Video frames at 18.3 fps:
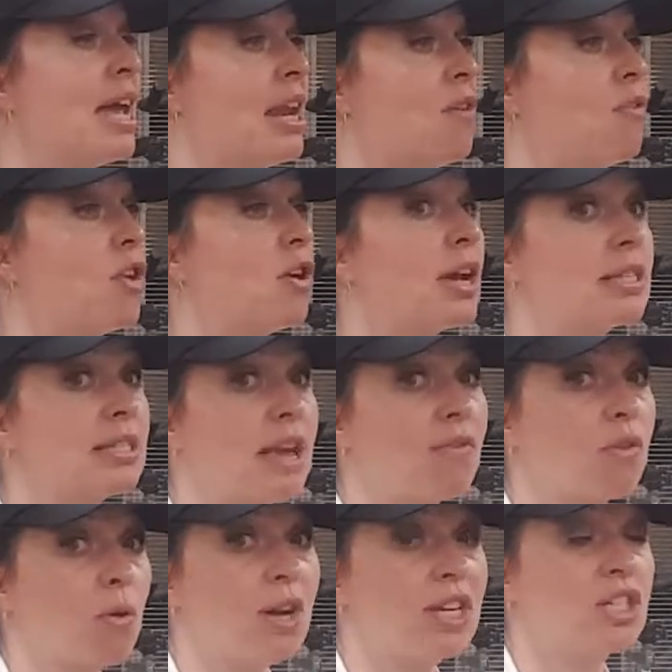And if you guys
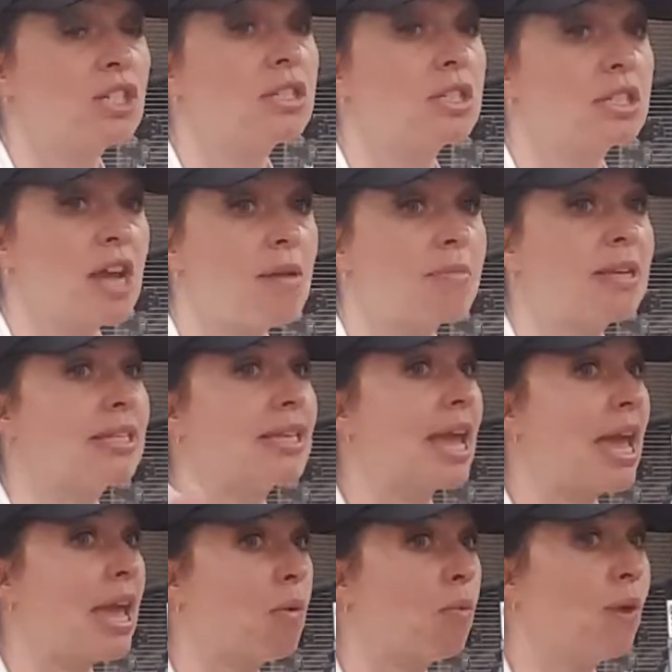have questions, stop me and say,
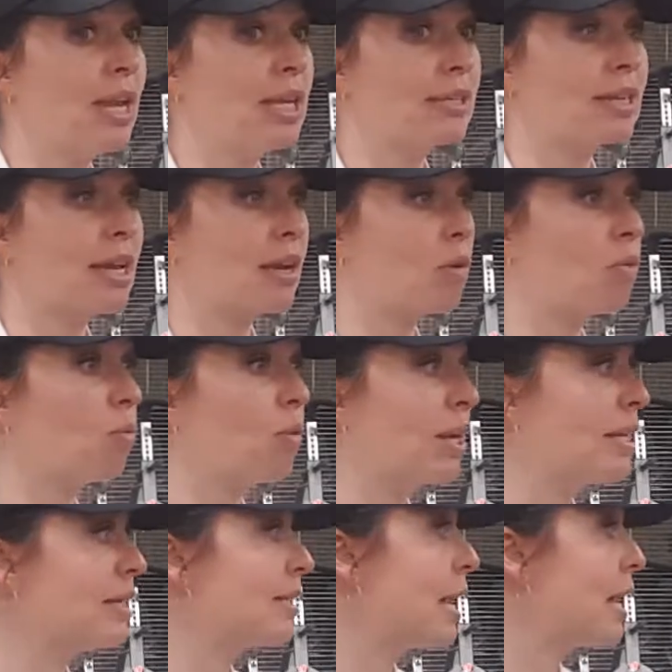hey, wait a second,
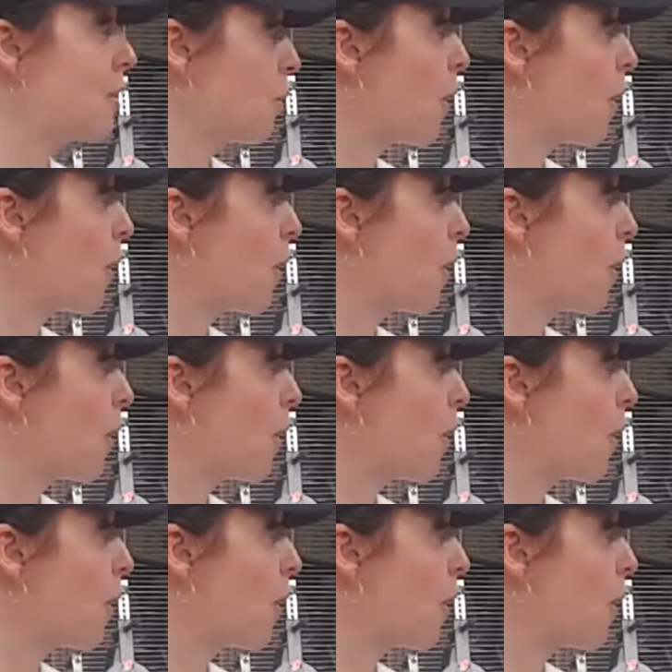what is that,